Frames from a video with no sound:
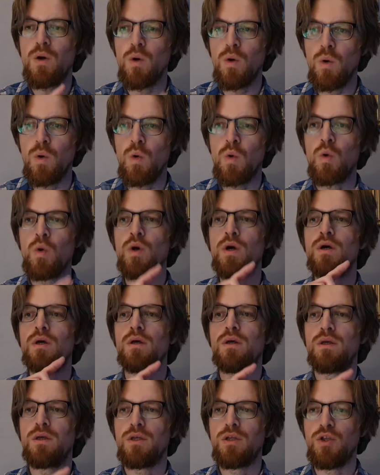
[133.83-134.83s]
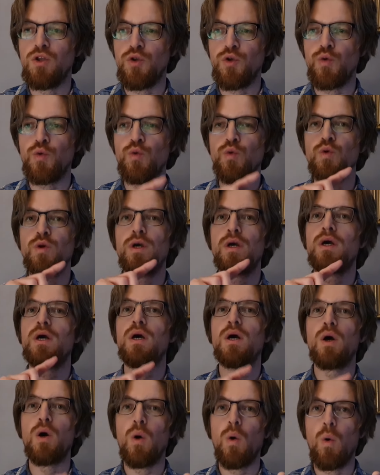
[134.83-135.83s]
O, U,
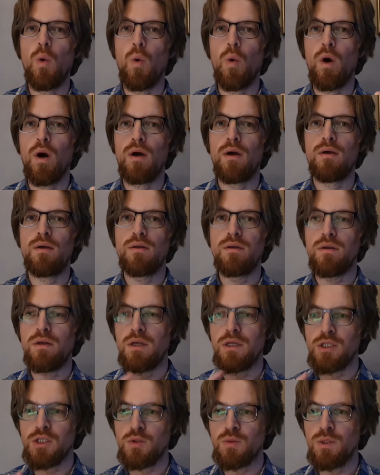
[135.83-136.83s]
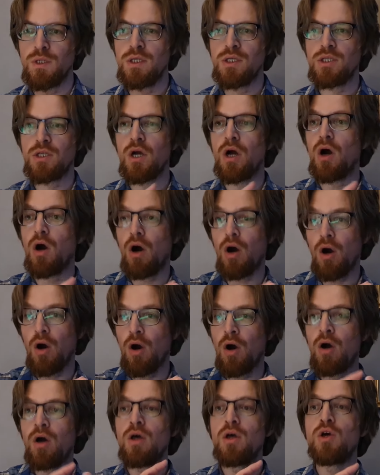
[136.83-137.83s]
O. In Swedish,
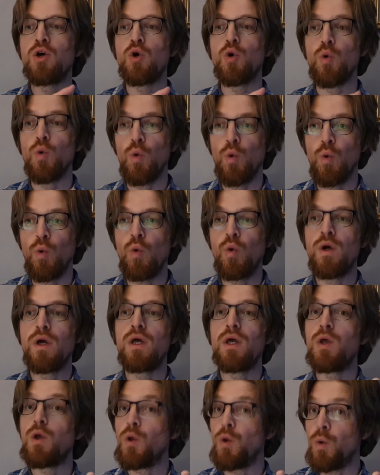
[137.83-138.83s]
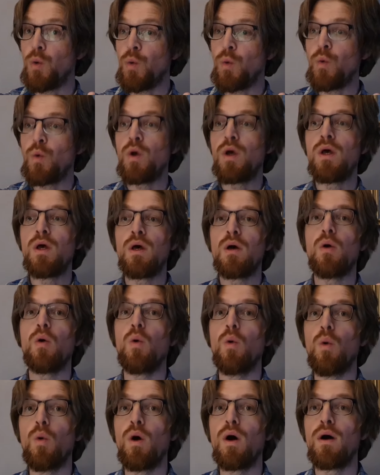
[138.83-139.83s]
A, O, U,
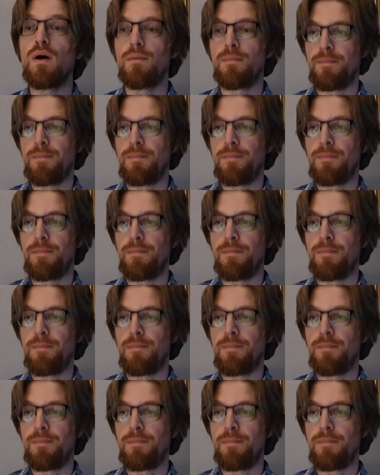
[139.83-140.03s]
O.